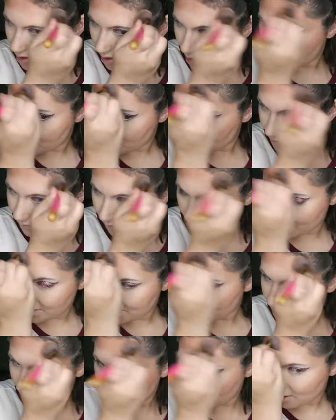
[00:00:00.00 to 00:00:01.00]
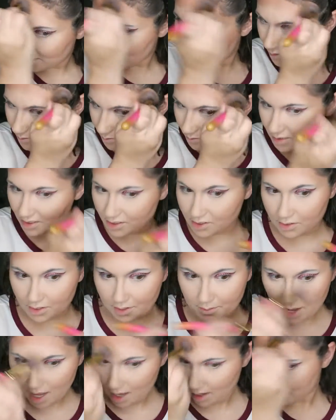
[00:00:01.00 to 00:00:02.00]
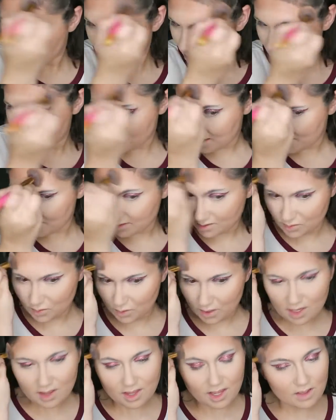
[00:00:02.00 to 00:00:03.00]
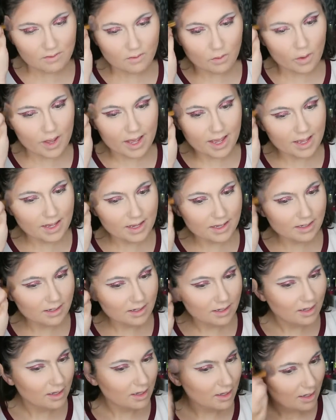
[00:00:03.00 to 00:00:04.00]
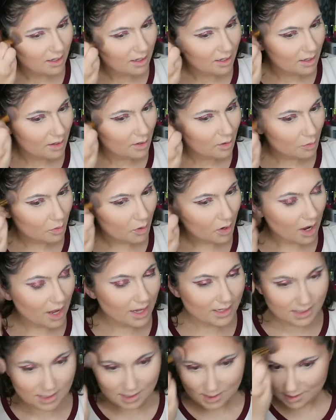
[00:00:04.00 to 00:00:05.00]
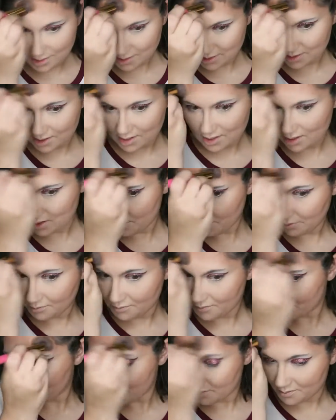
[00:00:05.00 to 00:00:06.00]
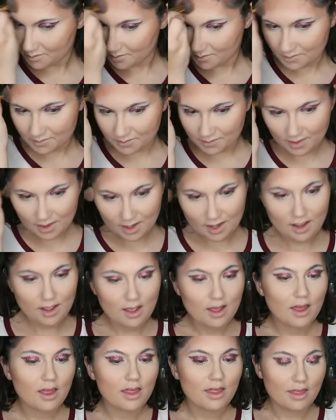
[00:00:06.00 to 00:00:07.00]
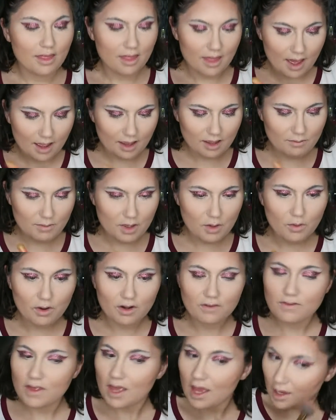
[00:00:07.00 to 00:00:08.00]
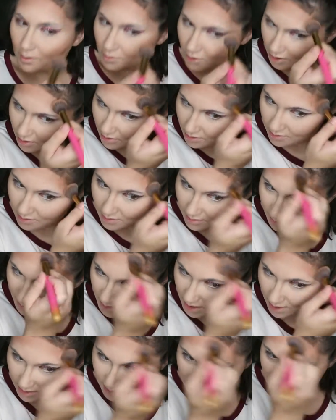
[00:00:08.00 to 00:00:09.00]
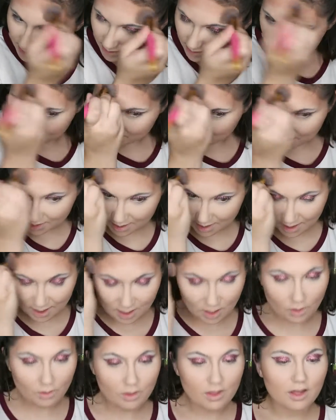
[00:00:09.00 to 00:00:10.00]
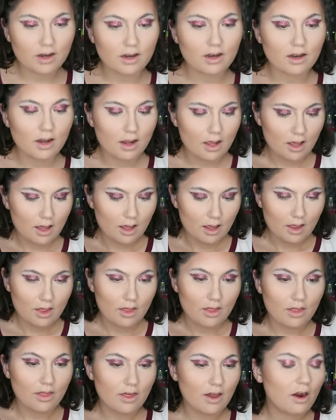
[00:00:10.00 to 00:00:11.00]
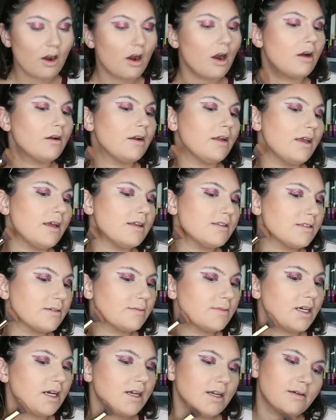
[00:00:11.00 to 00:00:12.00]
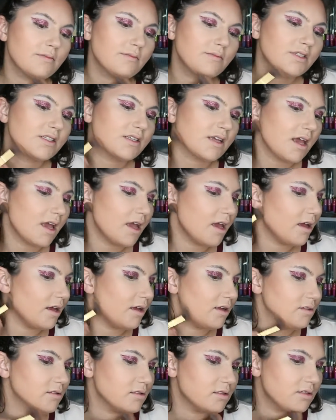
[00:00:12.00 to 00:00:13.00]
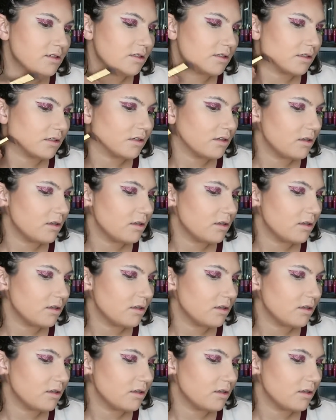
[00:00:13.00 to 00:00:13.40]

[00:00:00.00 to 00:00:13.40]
the Jeffree Star mystery box as one of the giveaway prizes, you know, that can be one of the options, because I know that they're hard to get sometimes, and